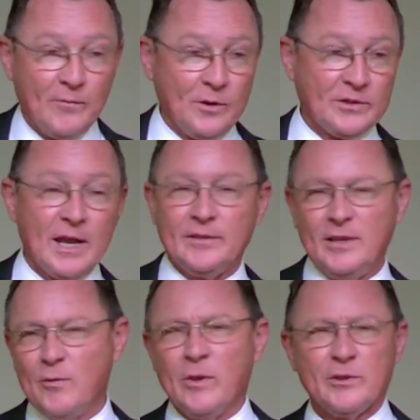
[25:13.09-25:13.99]
Everyone's got,
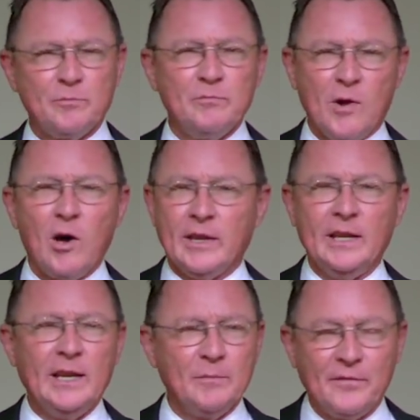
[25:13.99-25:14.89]
you know, one of those
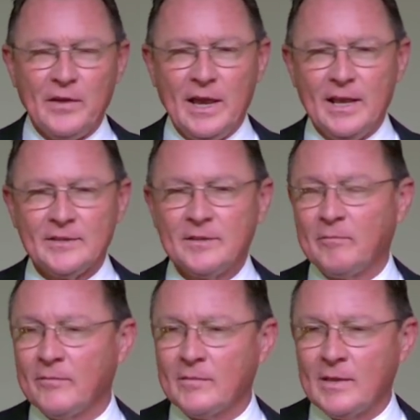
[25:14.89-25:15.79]
all-you-can-eat buffets. It
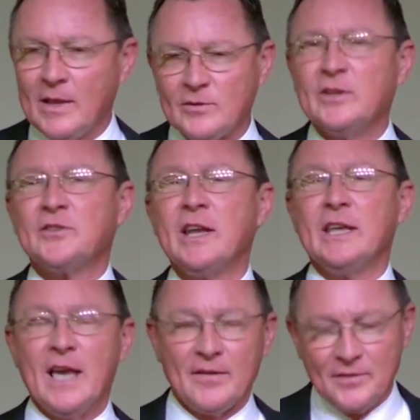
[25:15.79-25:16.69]
was on a
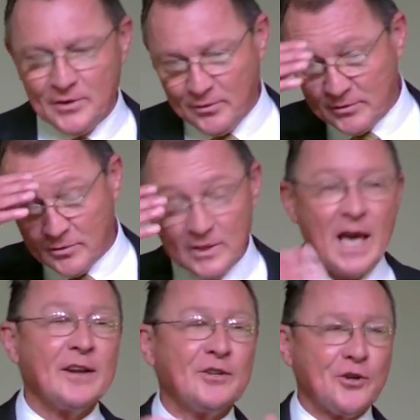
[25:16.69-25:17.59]
Sunday afternoon, so there's a
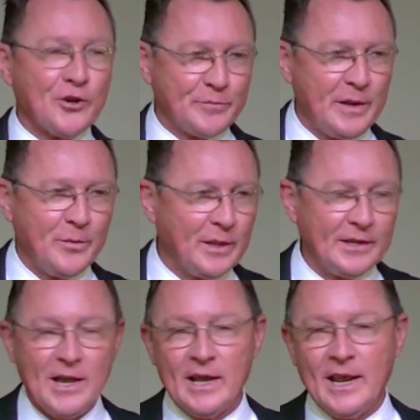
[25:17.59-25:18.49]
lot of church people
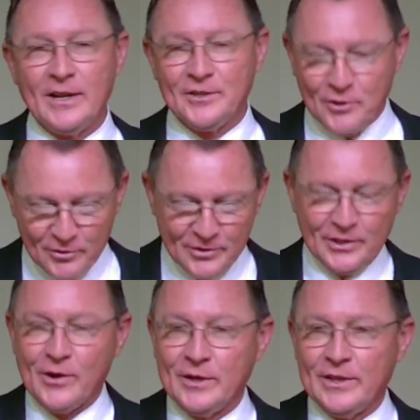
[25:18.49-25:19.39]
that got out of church,
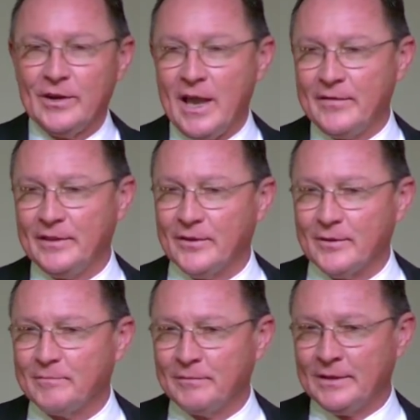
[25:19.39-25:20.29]
and they're in there having
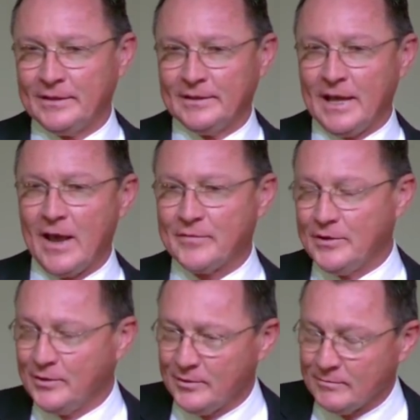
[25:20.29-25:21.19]
their
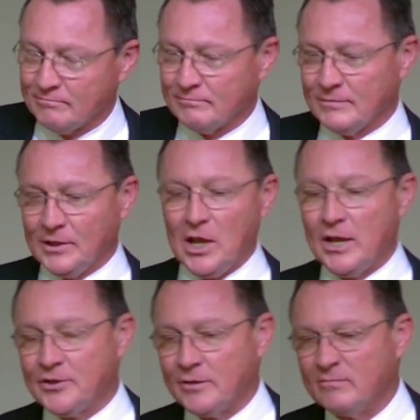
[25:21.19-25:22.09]
afternoon lunch.